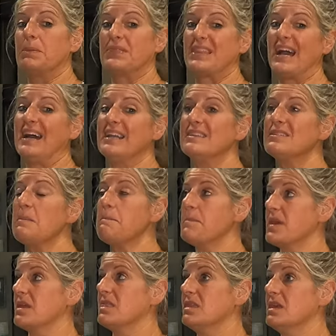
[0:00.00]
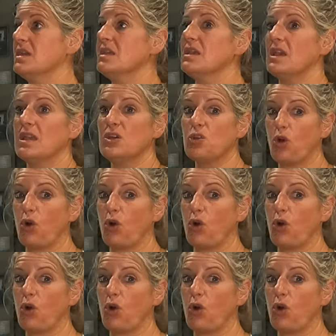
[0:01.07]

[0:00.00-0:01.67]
but that is a big thing in